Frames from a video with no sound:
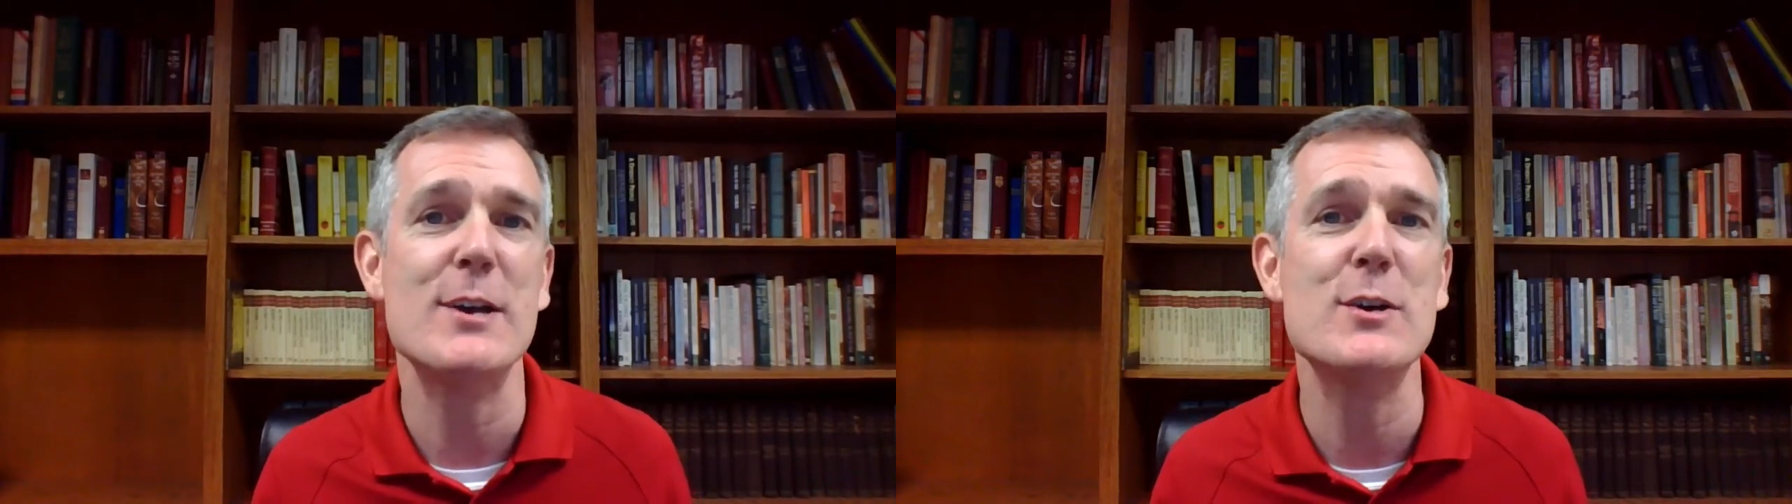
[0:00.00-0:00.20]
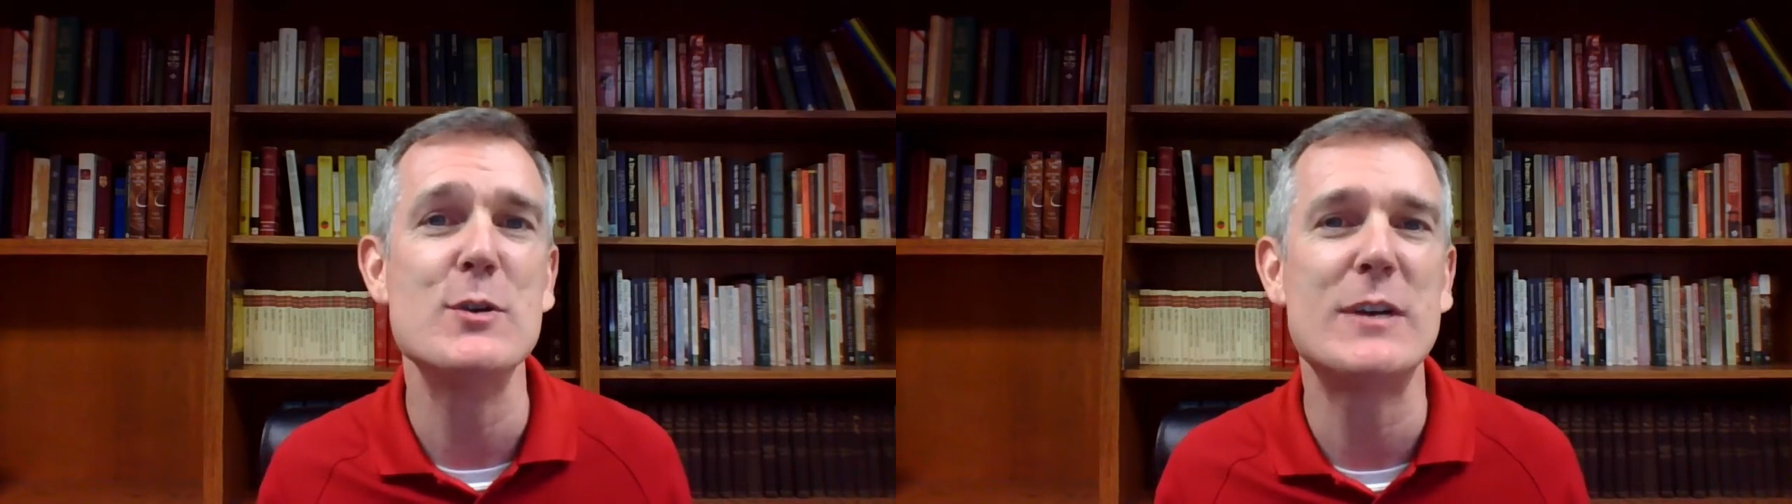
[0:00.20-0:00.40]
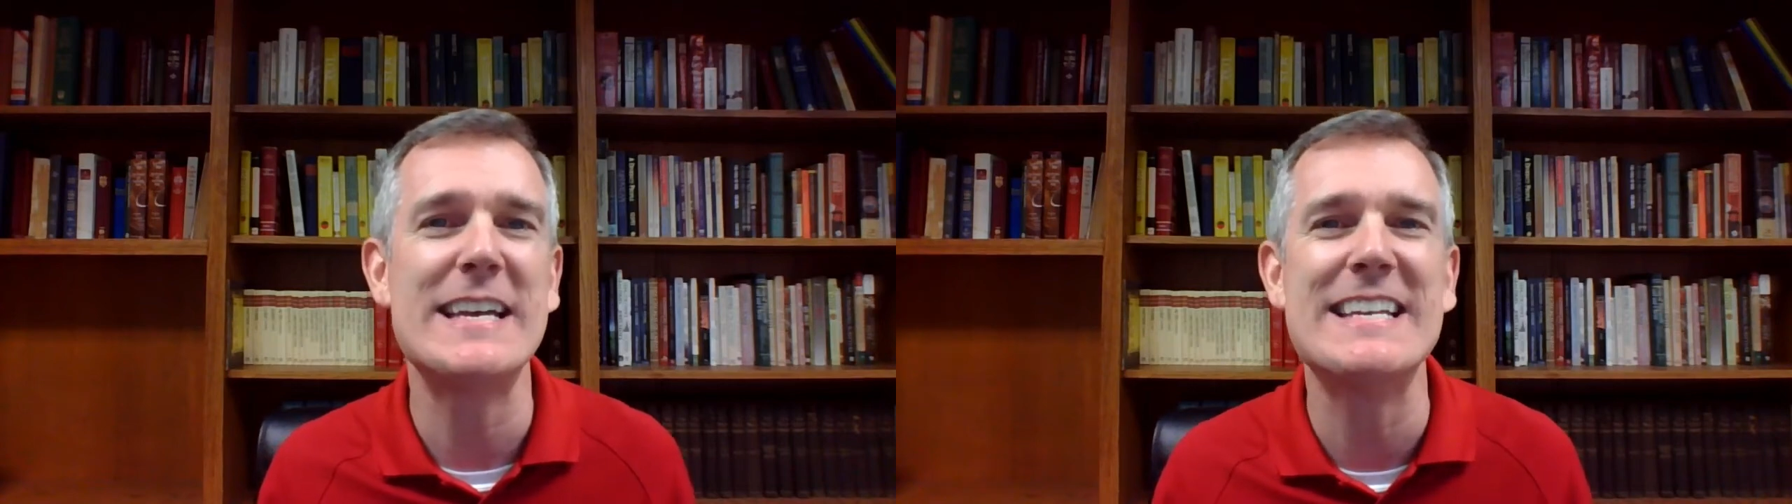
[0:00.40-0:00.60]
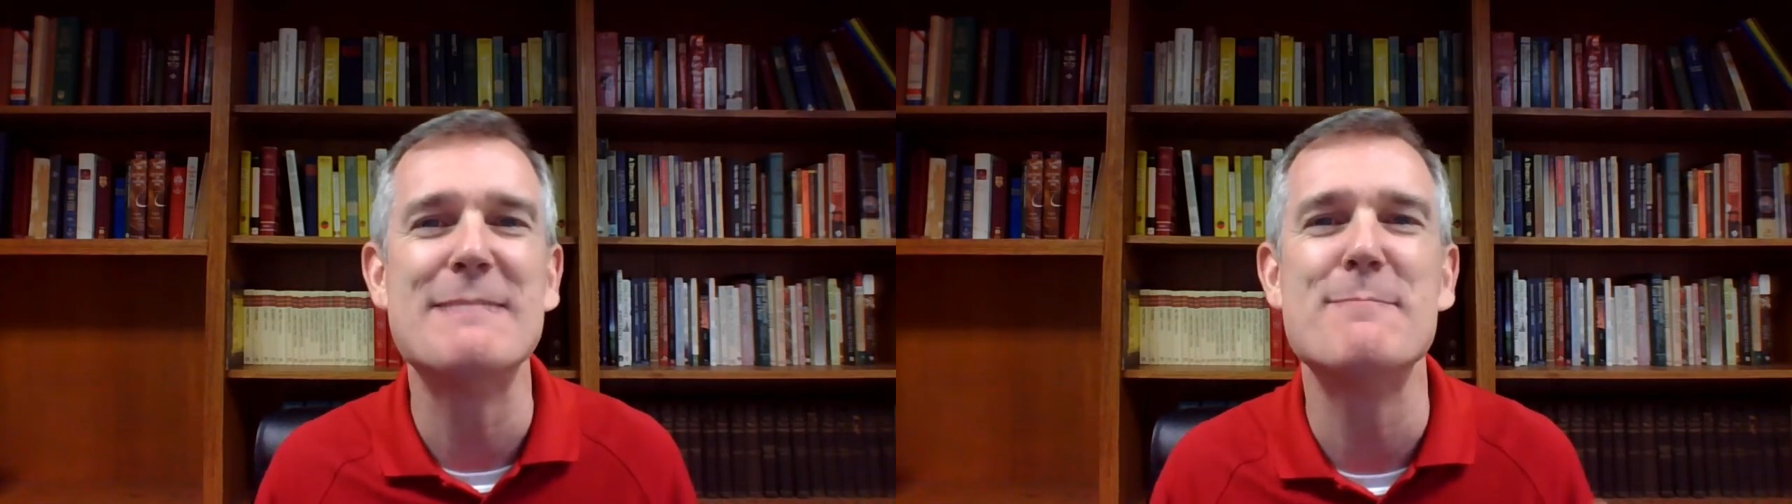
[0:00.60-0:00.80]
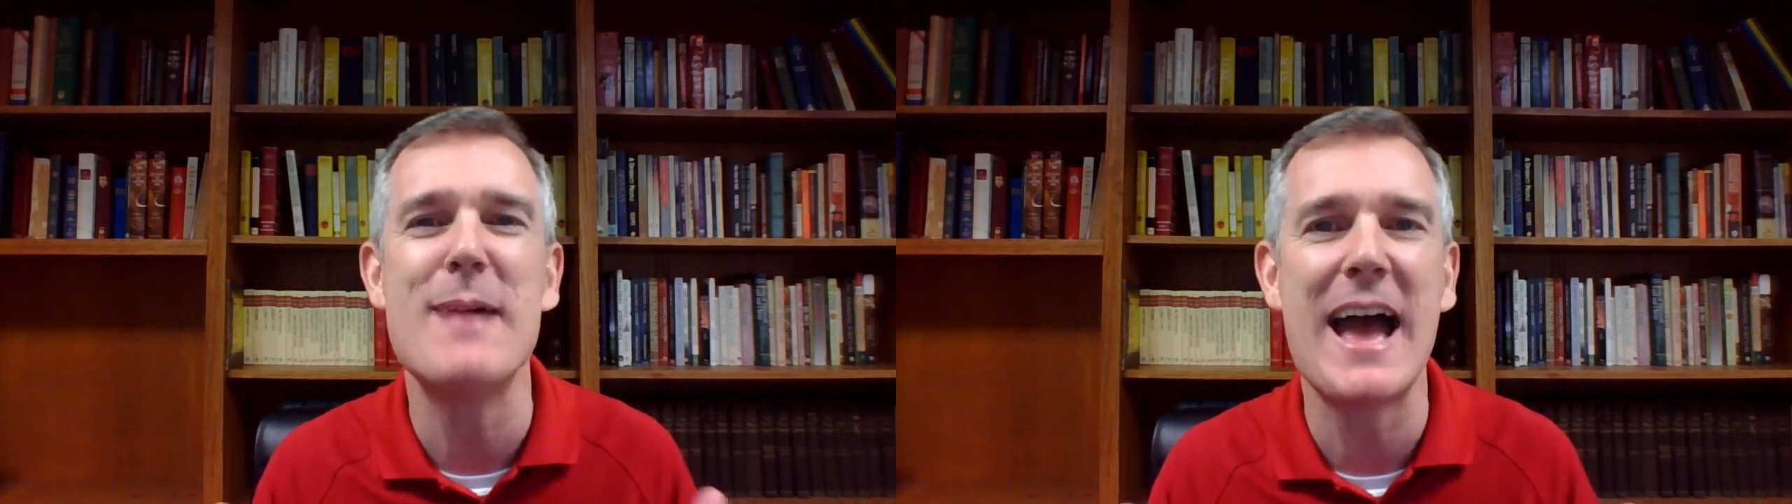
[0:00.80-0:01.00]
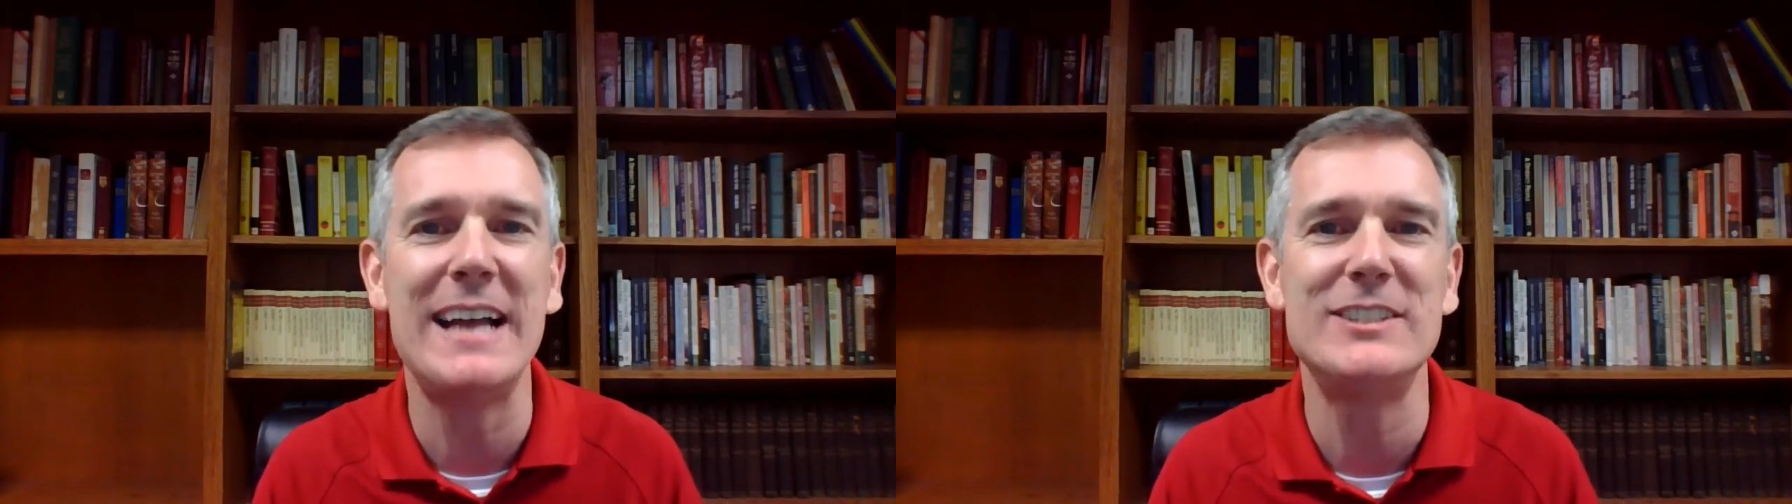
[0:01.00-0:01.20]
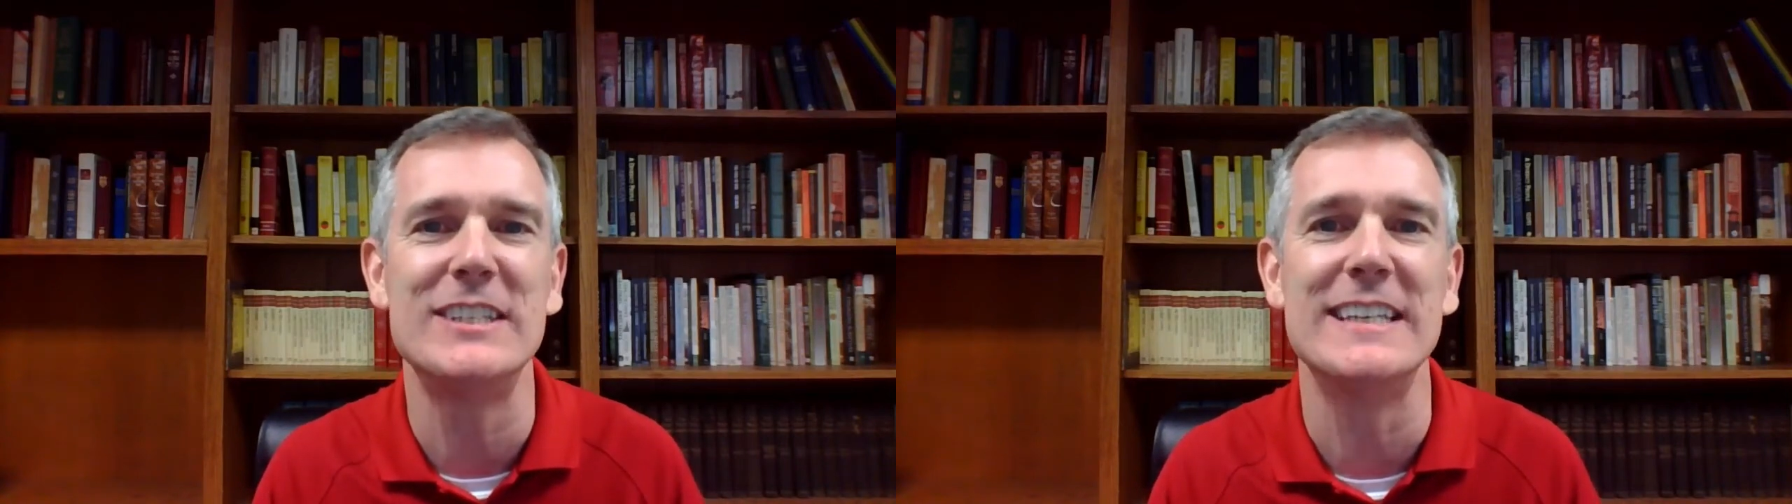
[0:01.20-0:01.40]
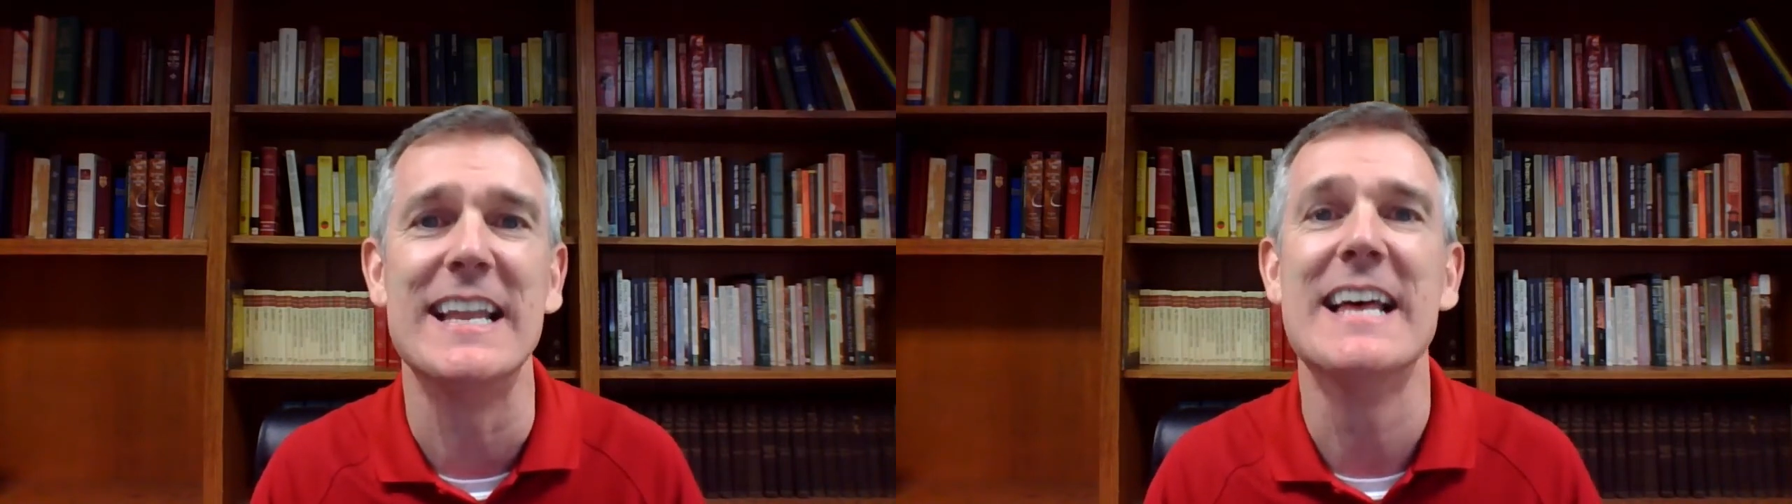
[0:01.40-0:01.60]
who can
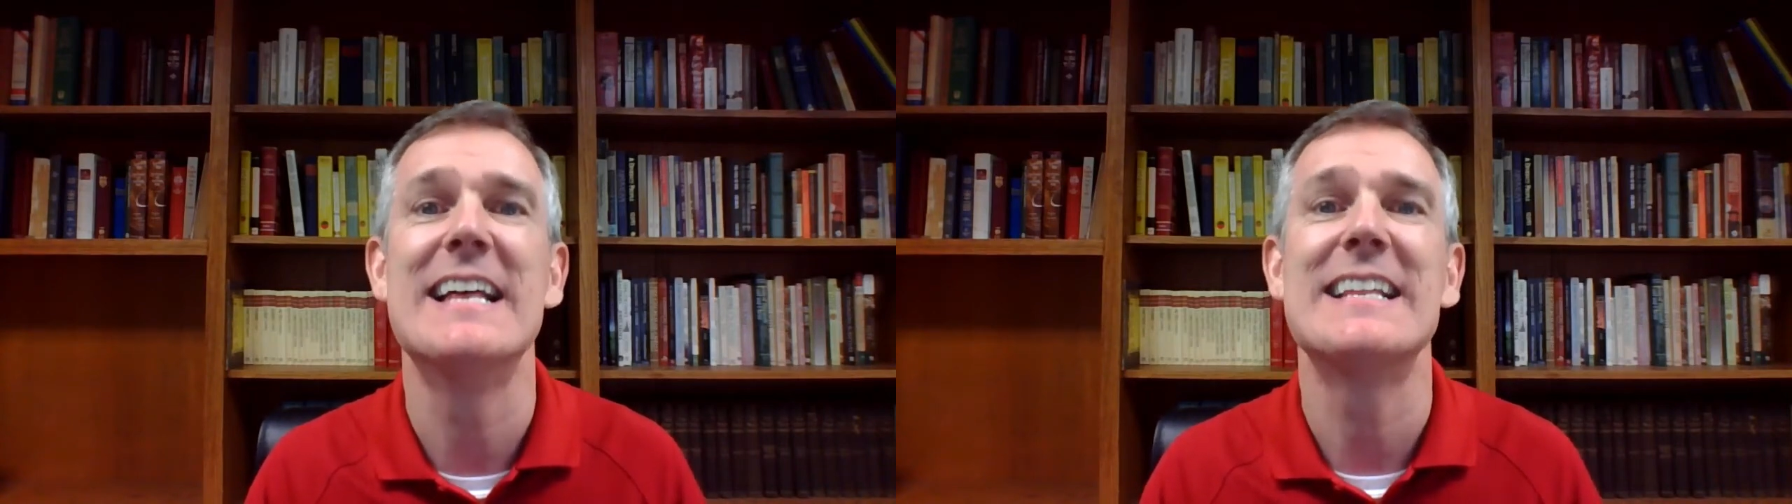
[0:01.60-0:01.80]
imagine